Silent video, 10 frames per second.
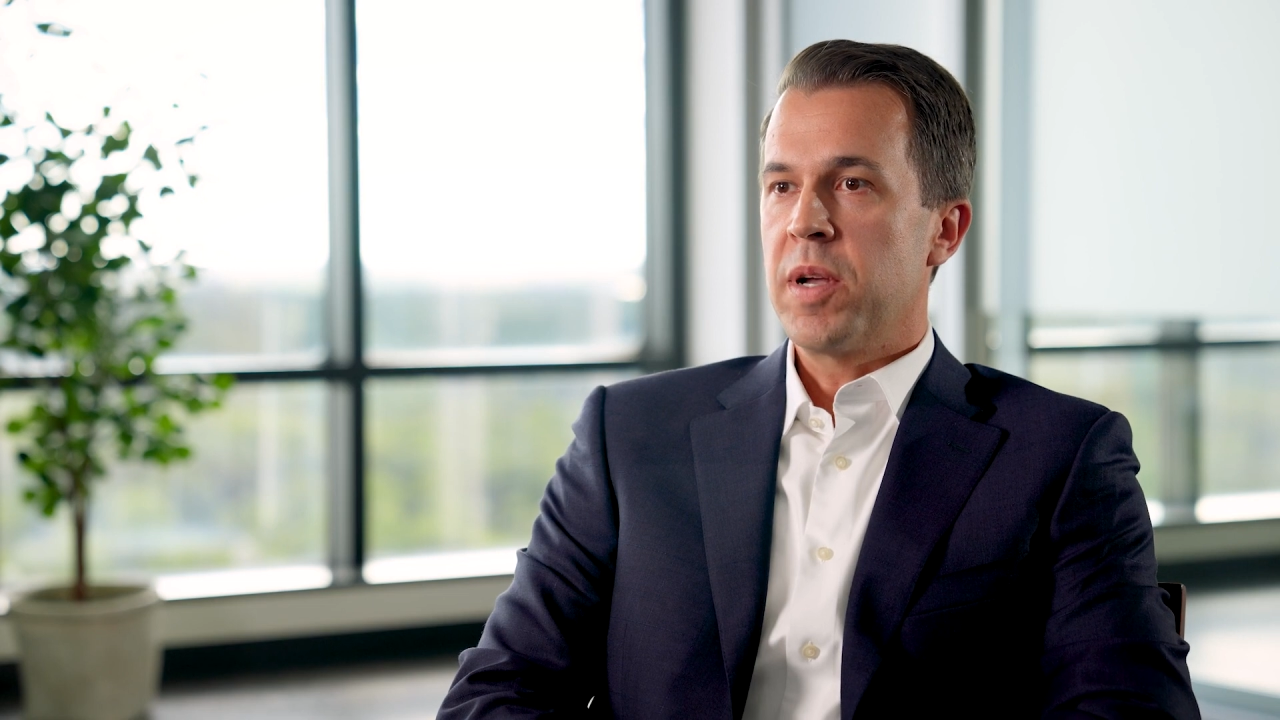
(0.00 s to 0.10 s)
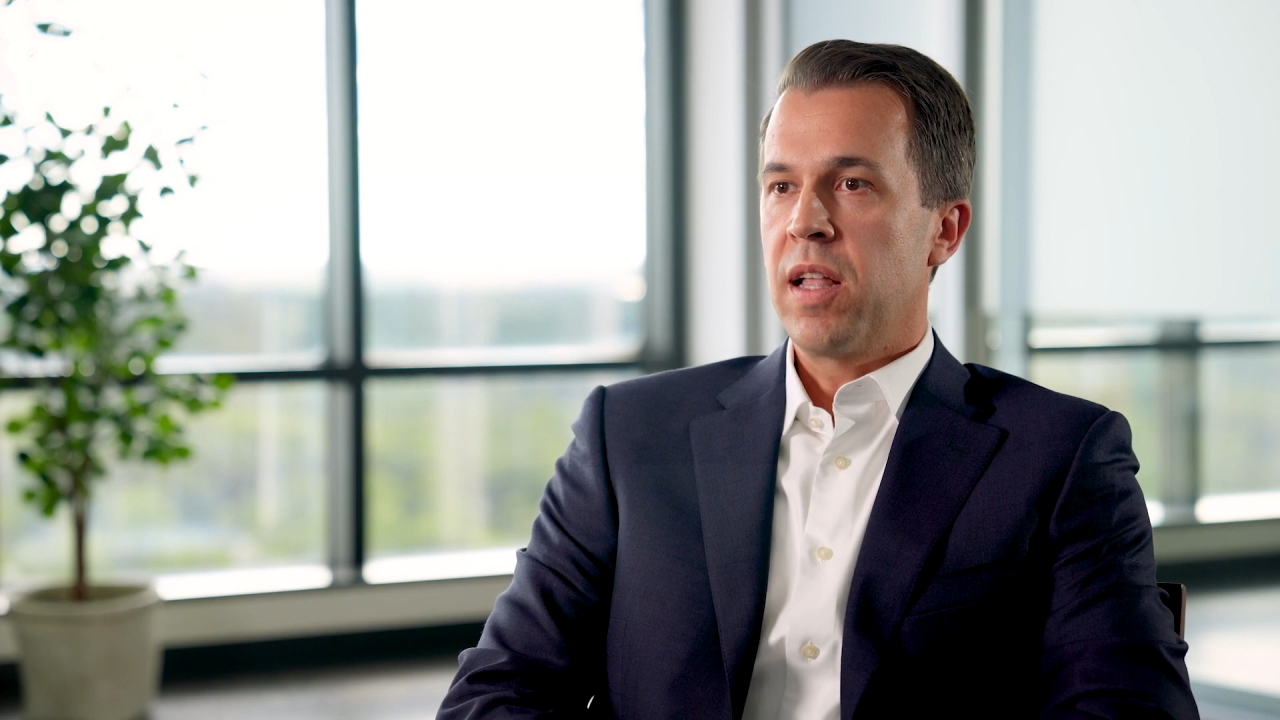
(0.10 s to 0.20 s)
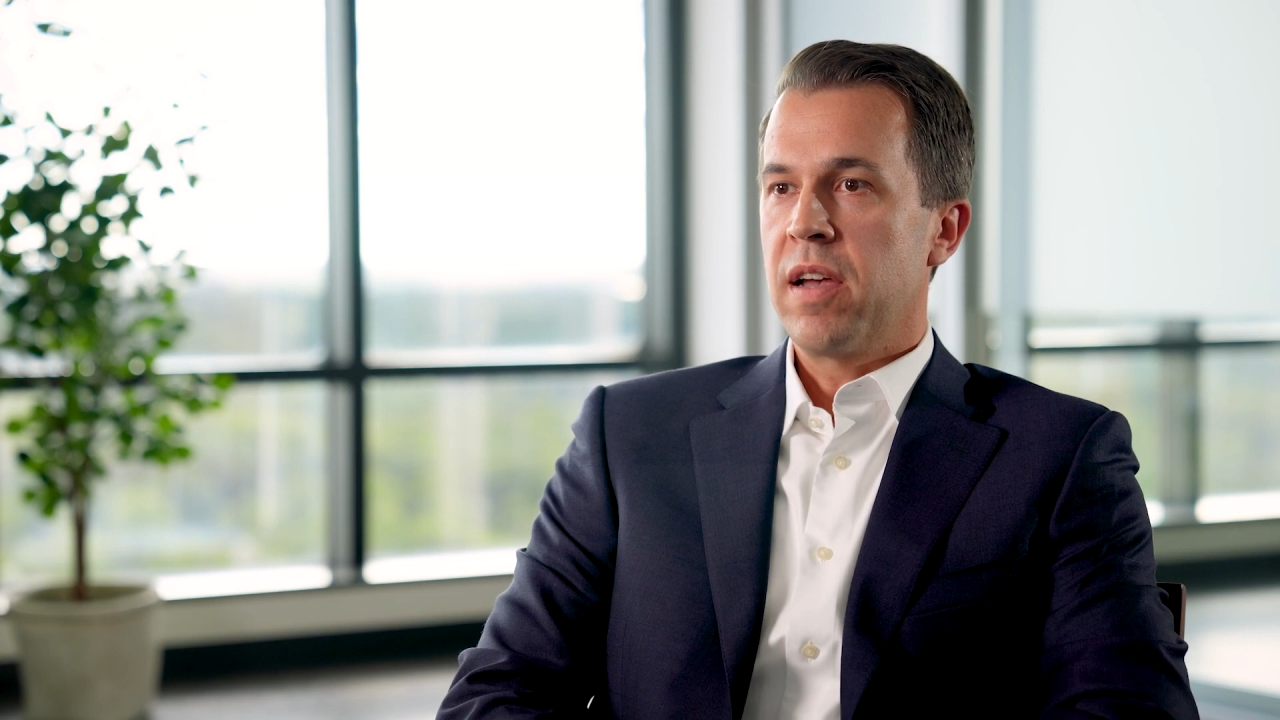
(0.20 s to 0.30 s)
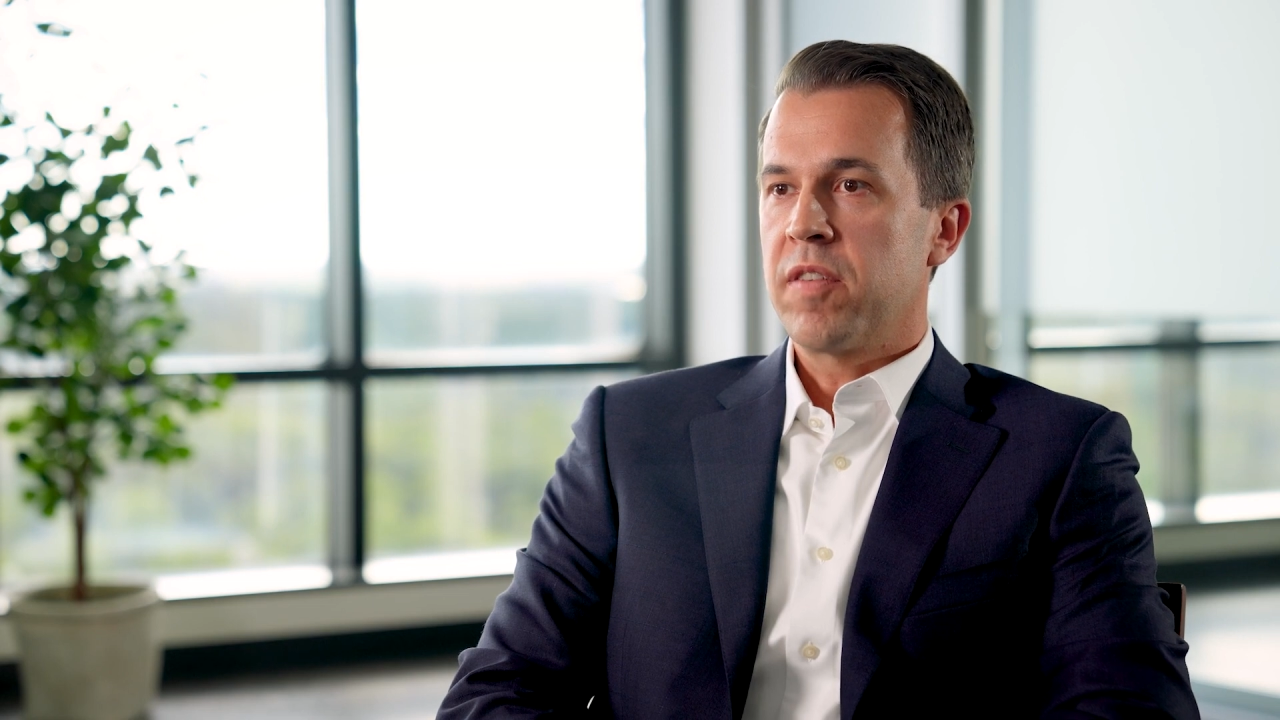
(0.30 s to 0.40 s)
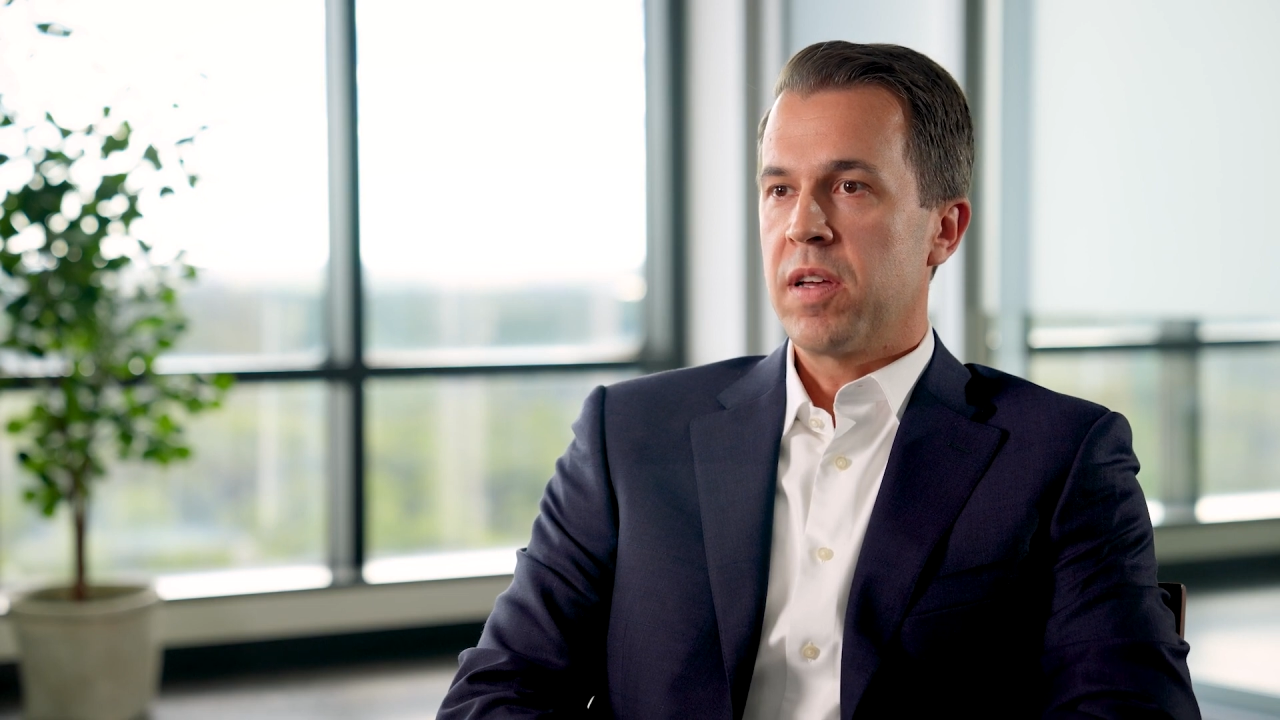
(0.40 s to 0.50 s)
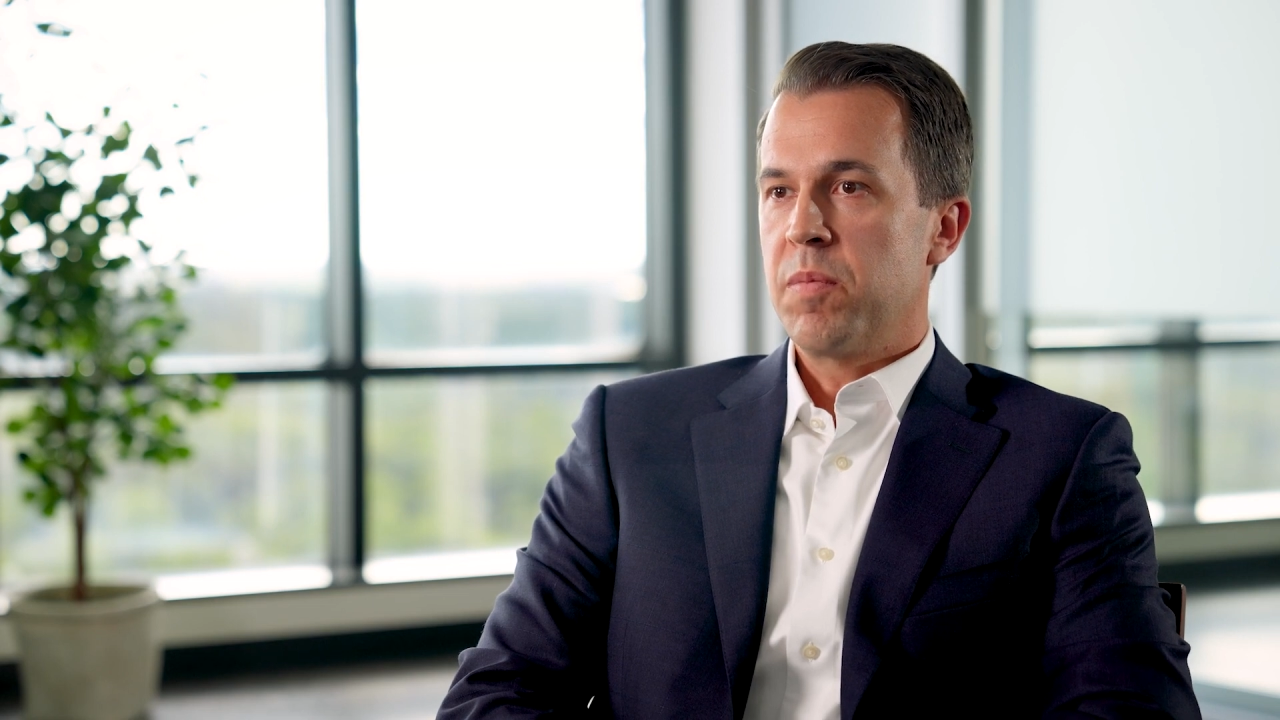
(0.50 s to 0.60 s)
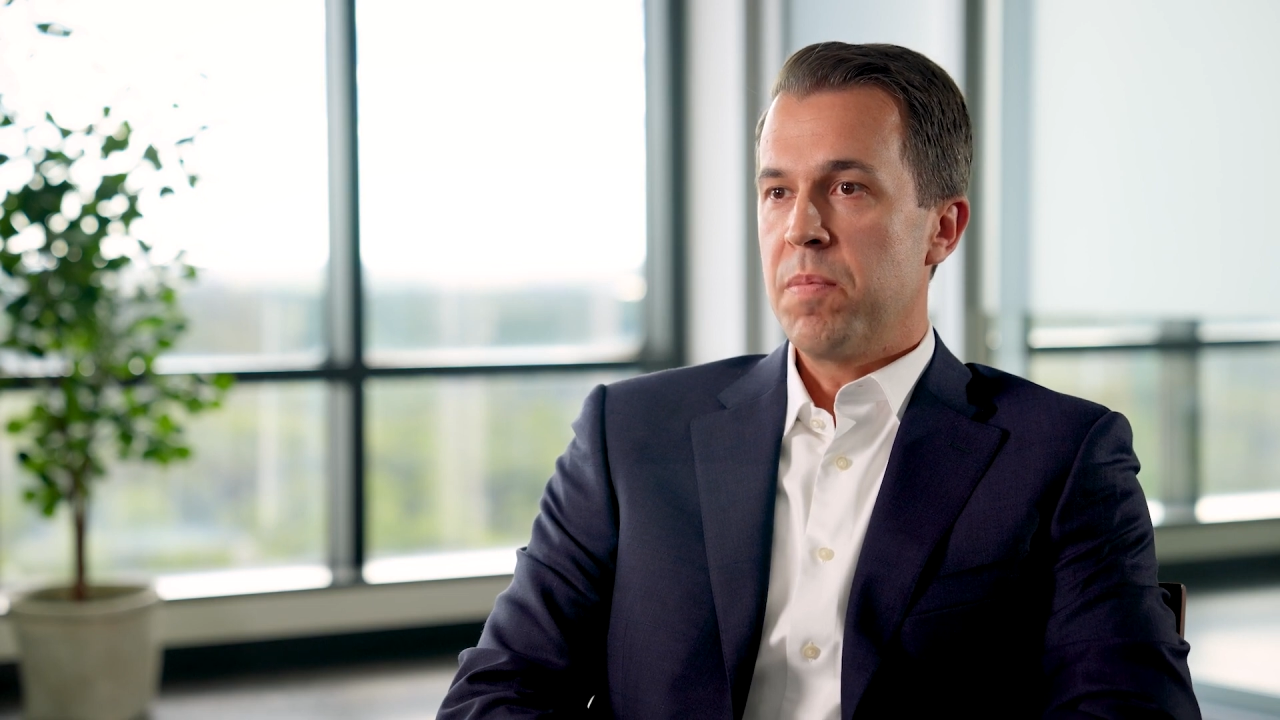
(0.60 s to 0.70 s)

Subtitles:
life can